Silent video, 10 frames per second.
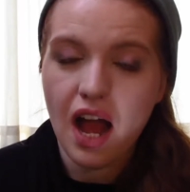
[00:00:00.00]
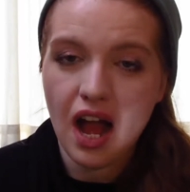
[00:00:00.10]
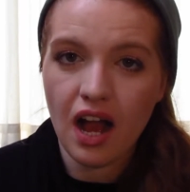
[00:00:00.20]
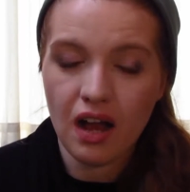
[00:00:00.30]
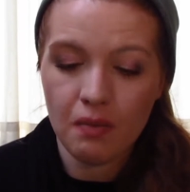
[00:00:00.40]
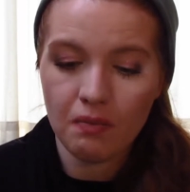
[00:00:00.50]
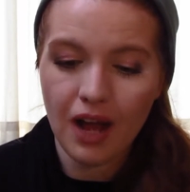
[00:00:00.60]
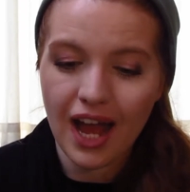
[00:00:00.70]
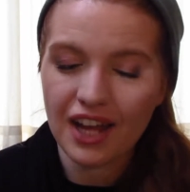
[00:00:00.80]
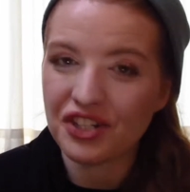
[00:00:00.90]
I
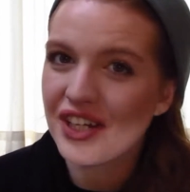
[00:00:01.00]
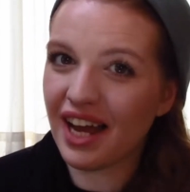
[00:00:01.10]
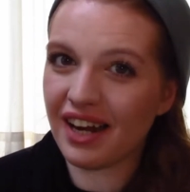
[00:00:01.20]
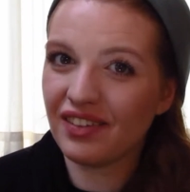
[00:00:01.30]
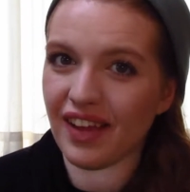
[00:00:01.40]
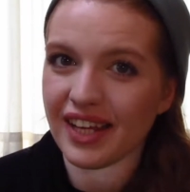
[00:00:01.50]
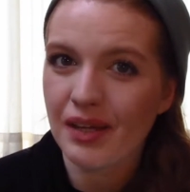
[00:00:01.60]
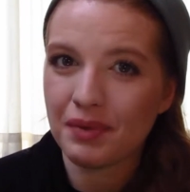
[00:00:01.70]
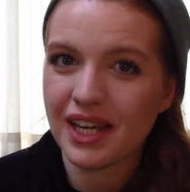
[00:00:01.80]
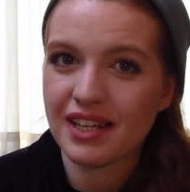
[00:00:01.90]
actually kind of like
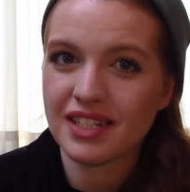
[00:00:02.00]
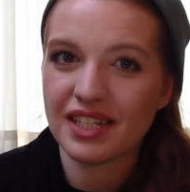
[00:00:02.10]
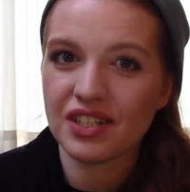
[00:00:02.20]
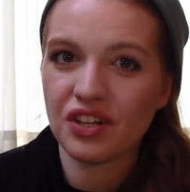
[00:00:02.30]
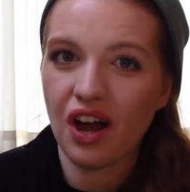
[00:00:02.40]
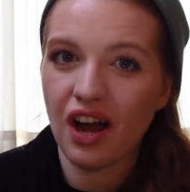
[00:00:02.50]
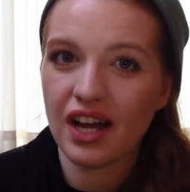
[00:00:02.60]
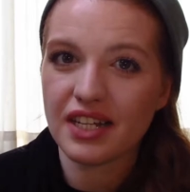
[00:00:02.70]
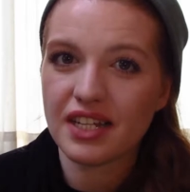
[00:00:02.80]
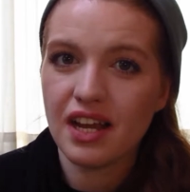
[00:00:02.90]
it because it's
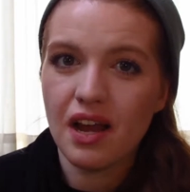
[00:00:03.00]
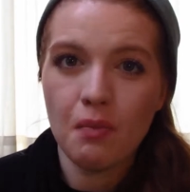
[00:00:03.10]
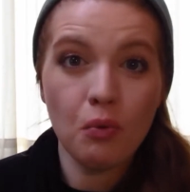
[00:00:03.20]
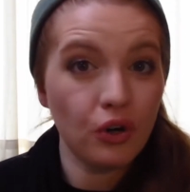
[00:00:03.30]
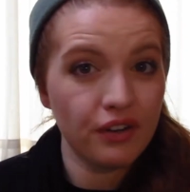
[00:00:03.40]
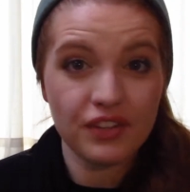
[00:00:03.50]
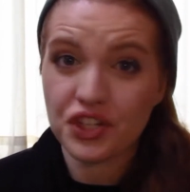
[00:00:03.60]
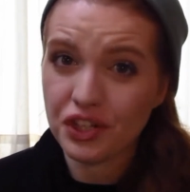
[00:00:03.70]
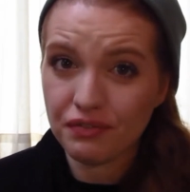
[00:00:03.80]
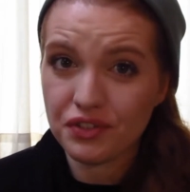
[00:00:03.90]
got more of a
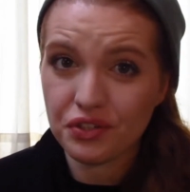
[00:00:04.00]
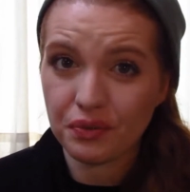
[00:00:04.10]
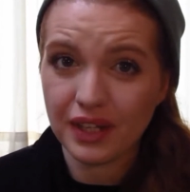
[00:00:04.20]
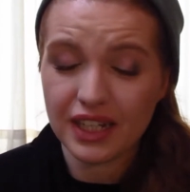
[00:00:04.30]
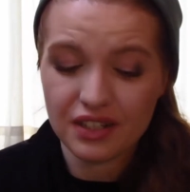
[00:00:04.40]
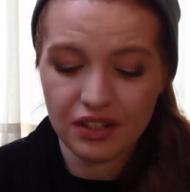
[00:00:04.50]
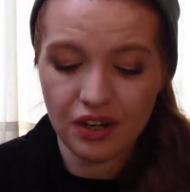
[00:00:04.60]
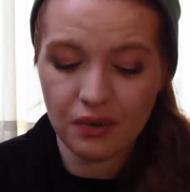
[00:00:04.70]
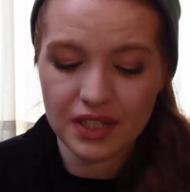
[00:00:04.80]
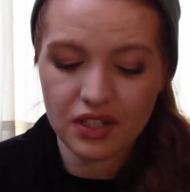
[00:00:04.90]
shift to it. You
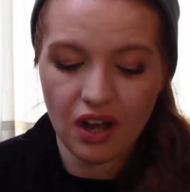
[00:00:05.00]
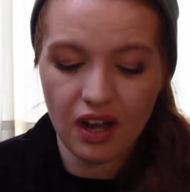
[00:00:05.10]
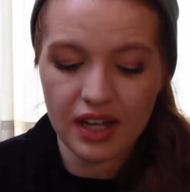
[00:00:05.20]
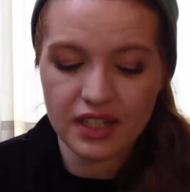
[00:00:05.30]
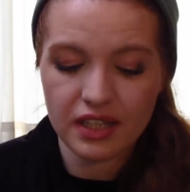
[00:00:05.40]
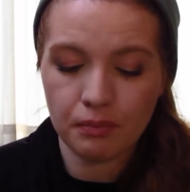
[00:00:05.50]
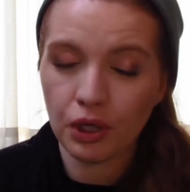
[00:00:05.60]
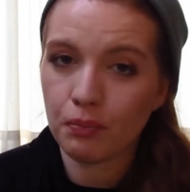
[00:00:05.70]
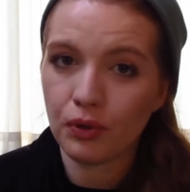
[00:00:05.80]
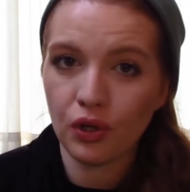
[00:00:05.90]
know, it's got the
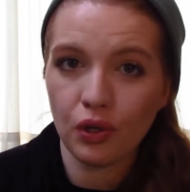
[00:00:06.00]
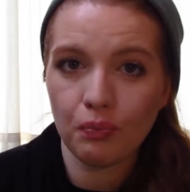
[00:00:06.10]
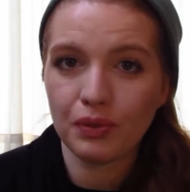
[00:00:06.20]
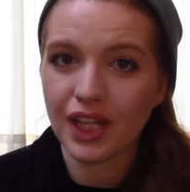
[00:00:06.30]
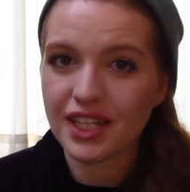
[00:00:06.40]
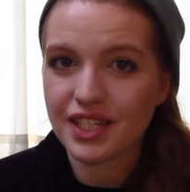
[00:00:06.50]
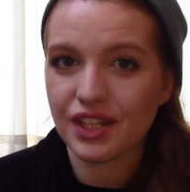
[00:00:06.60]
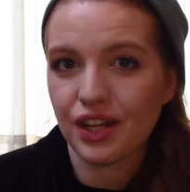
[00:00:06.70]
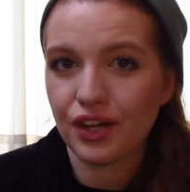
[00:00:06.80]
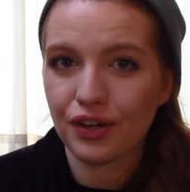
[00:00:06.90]
purple plus
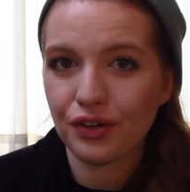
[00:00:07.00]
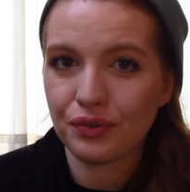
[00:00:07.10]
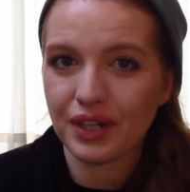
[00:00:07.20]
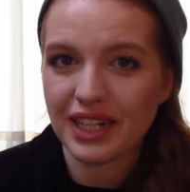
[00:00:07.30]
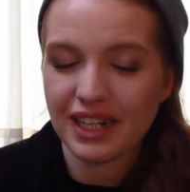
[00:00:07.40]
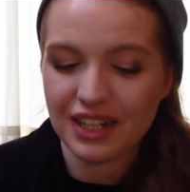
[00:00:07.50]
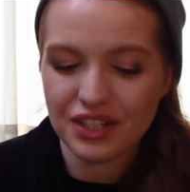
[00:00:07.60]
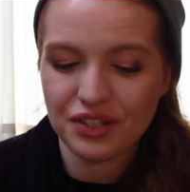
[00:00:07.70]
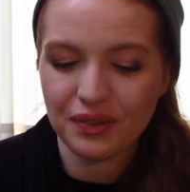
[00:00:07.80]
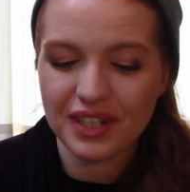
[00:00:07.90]
the
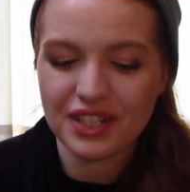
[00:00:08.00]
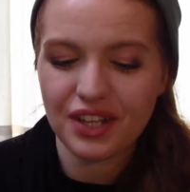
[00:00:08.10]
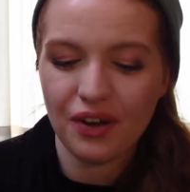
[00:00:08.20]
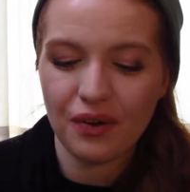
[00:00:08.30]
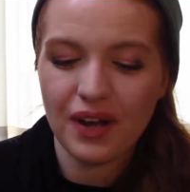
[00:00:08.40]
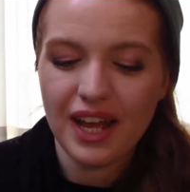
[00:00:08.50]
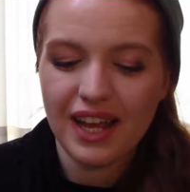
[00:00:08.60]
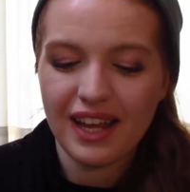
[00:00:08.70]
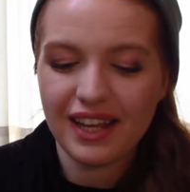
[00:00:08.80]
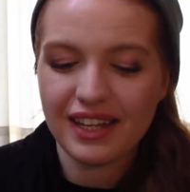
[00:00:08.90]
greeniness to it. So
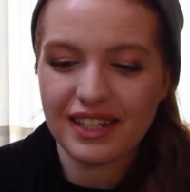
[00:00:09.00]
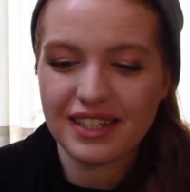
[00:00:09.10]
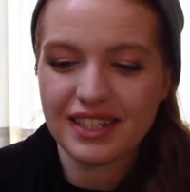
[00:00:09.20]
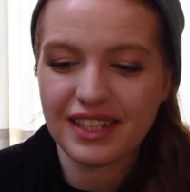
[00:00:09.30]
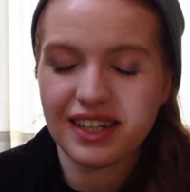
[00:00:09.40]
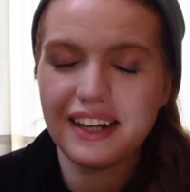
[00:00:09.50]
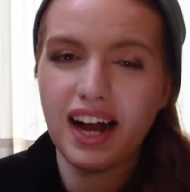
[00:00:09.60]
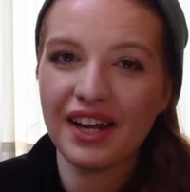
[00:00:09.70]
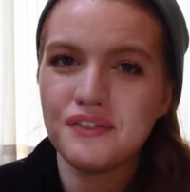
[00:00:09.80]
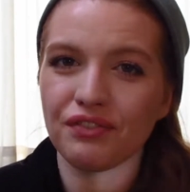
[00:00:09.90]
it
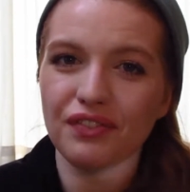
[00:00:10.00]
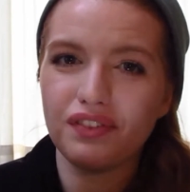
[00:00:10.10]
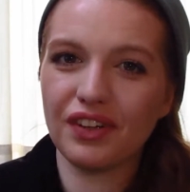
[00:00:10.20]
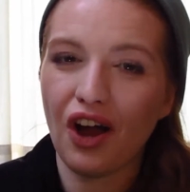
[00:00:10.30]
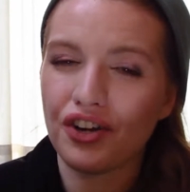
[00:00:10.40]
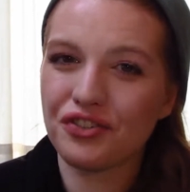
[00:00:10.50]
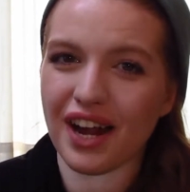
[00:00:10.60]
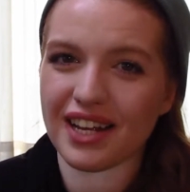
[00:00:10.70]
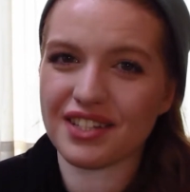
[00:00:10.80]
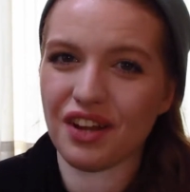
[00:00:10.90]
kind of
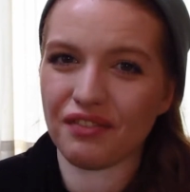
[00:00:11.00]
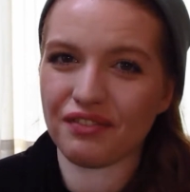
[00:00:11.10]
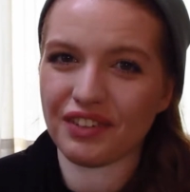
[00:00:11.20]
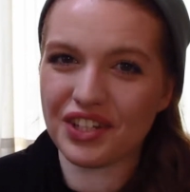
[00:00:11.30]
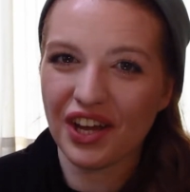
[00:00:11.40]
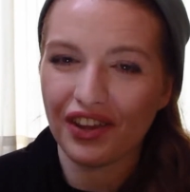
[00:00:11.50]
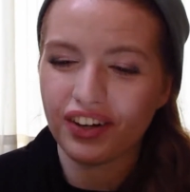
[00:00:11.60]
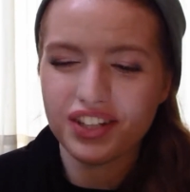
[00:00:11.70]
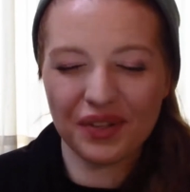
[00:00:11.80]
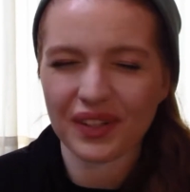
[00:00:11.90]
contrasts off of each other,
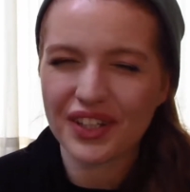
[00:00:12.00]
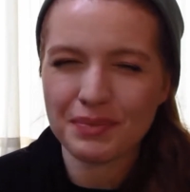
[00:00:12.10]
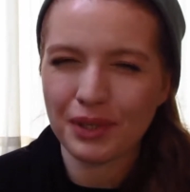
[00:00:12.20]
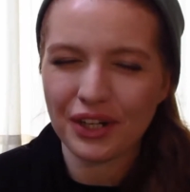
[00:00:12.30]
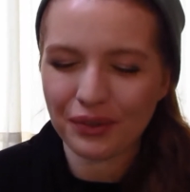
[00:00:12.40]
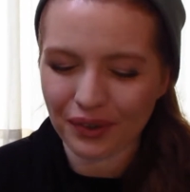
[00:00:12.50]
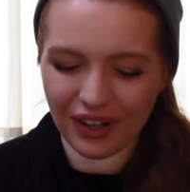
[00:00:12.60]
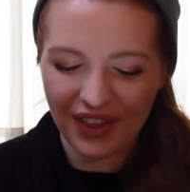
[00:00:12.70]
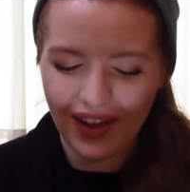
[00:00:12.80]
and so it looks pretty cool on